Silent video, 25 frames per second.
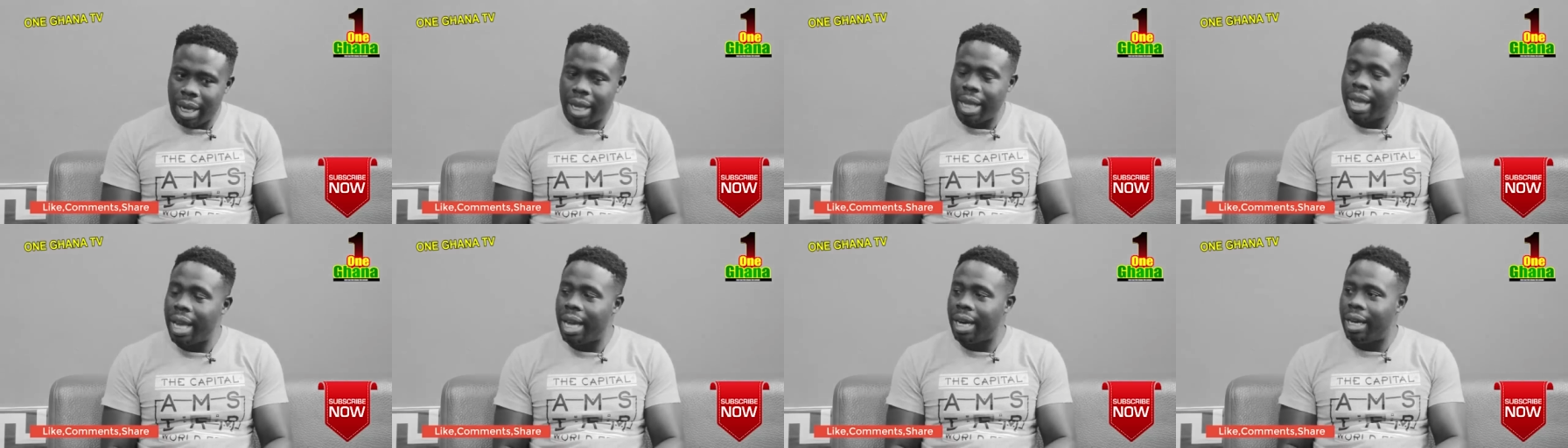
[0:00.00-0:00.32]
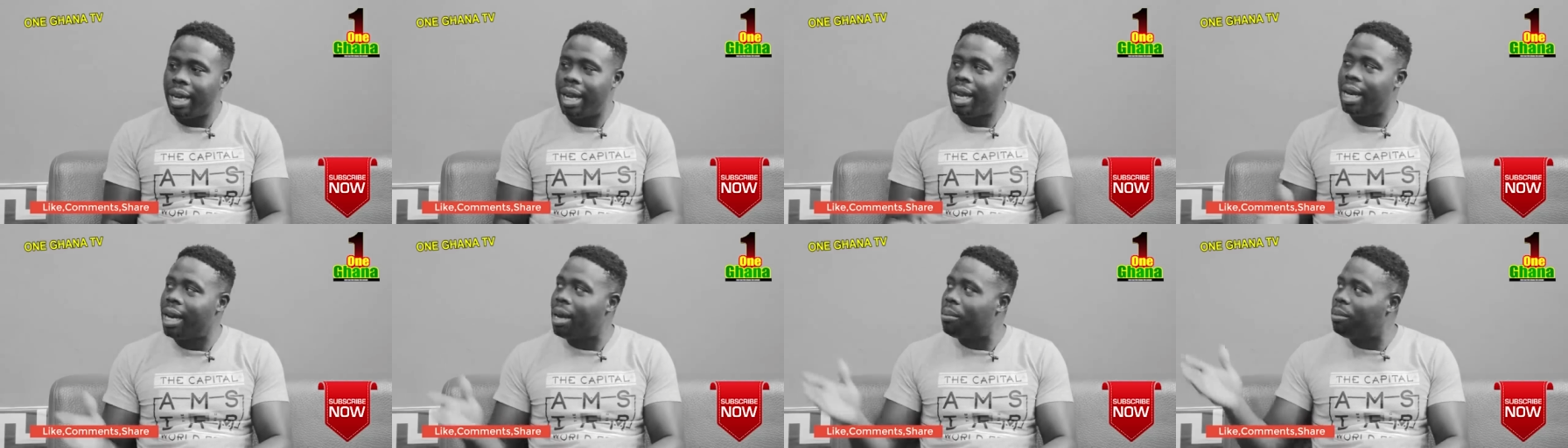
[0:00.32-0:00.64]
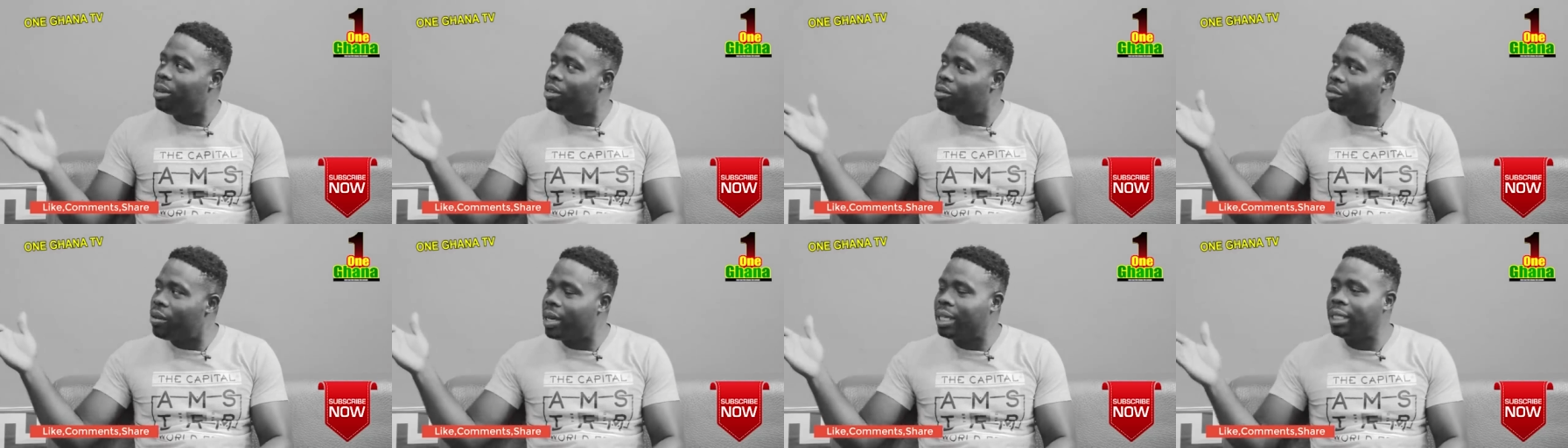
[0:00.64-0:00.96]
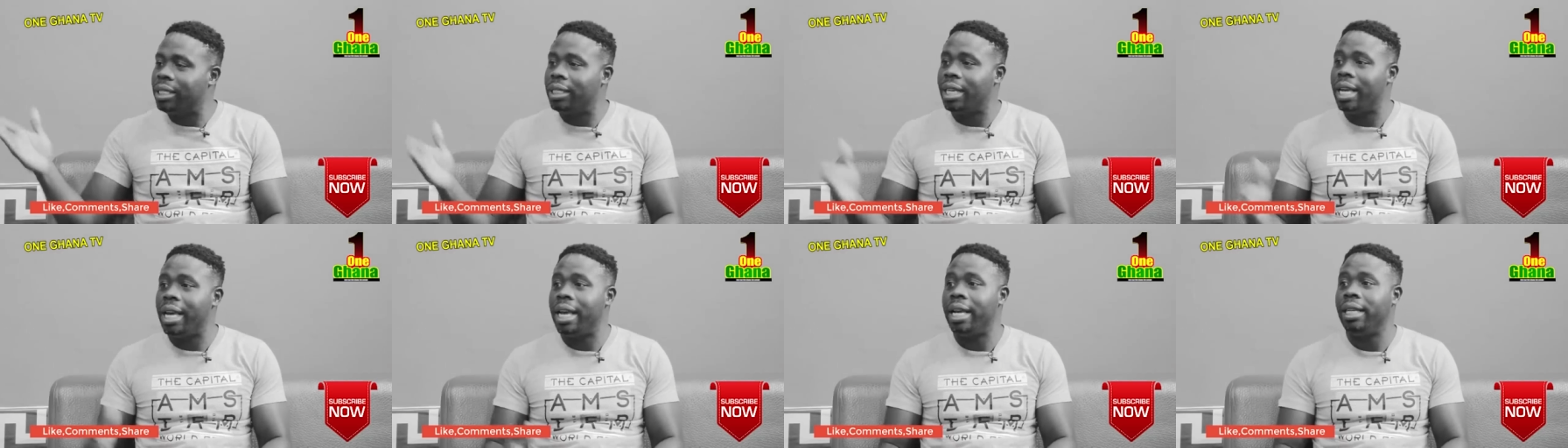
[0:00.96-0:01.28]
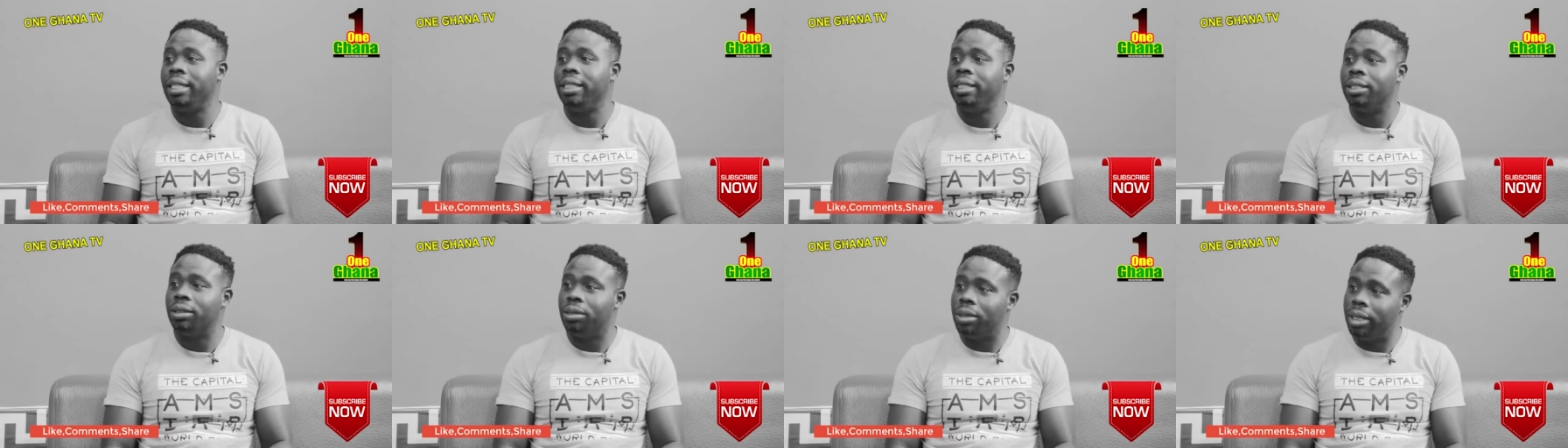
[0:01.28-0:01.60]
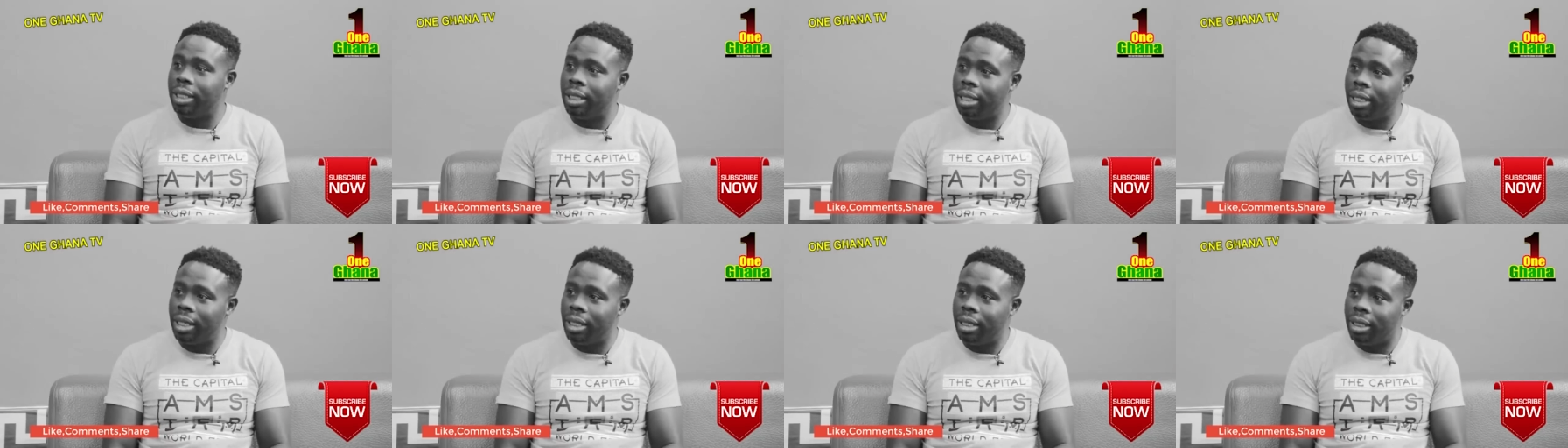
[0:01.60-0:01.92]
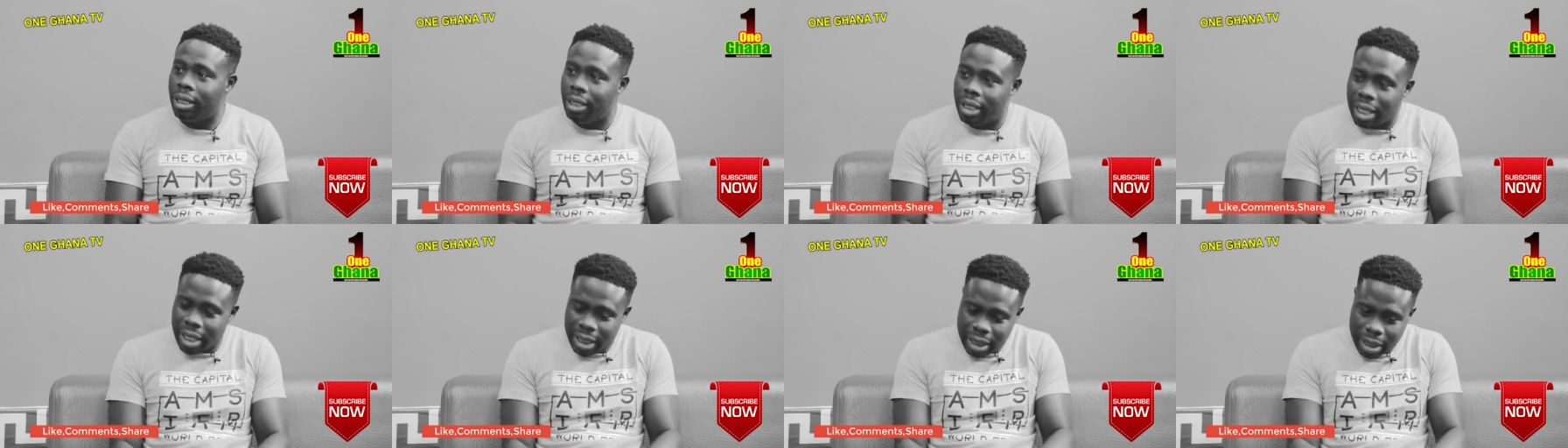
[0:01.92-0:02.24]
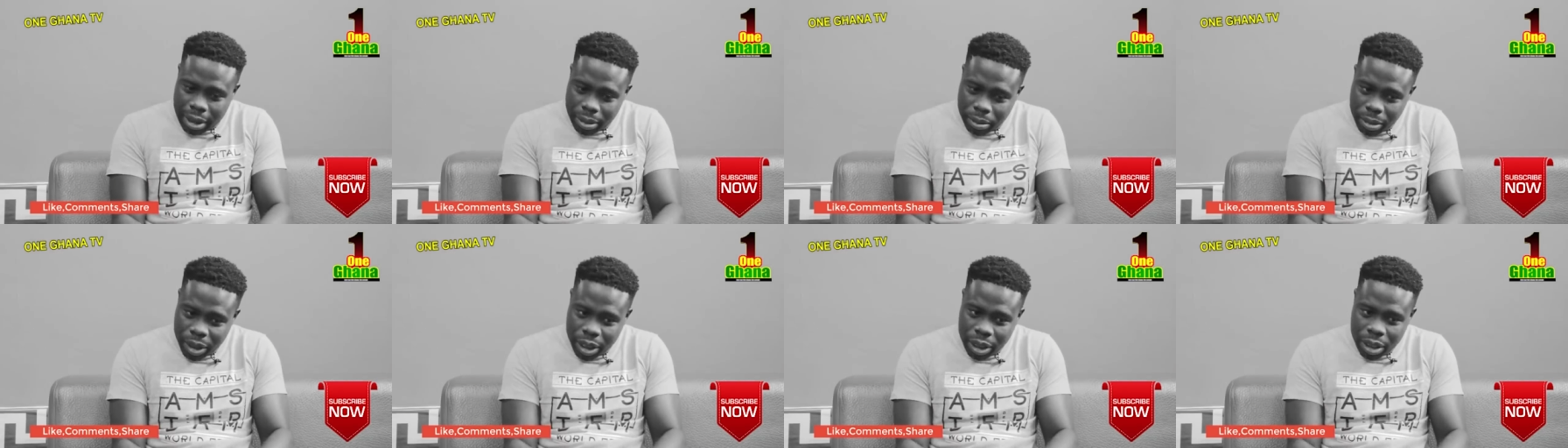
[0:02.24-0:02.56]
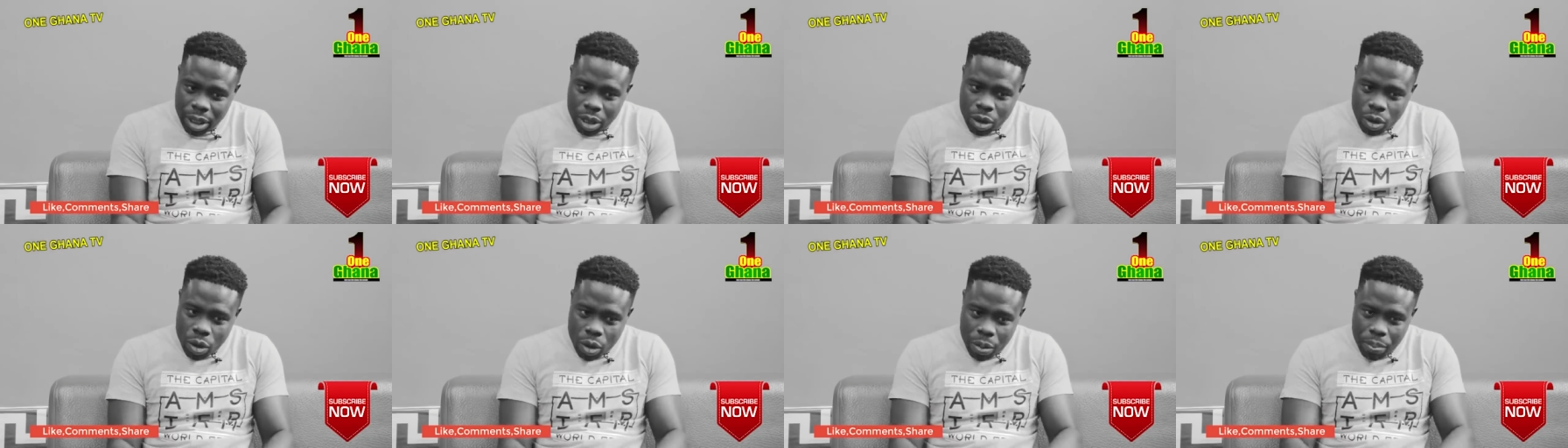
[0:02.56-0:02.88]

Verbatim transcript: Eye den na me fan say angel die yetimi